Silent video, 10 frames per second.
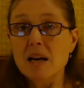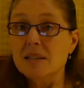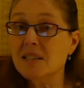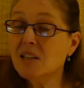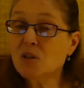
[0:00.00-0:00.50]

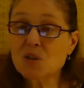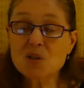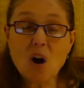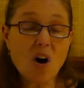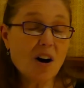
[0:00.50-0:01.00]

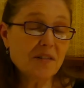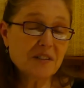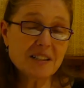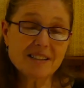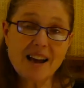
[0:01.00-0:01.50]
Singers
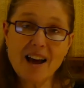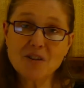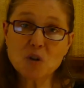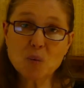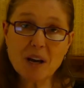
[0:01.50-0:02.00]
often have
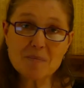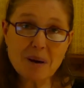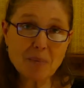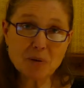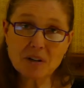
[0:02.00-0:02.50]
a great
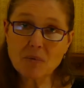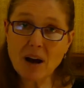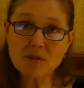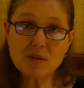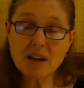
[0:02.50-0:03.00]
memory
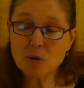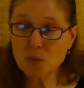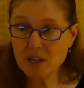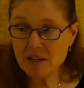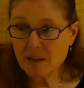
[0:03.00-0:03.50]
rather than a
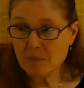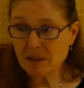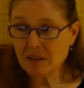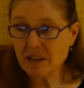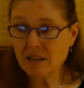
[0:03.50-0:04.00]
reading
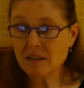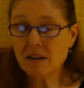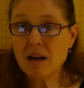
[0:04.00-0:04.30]
ability.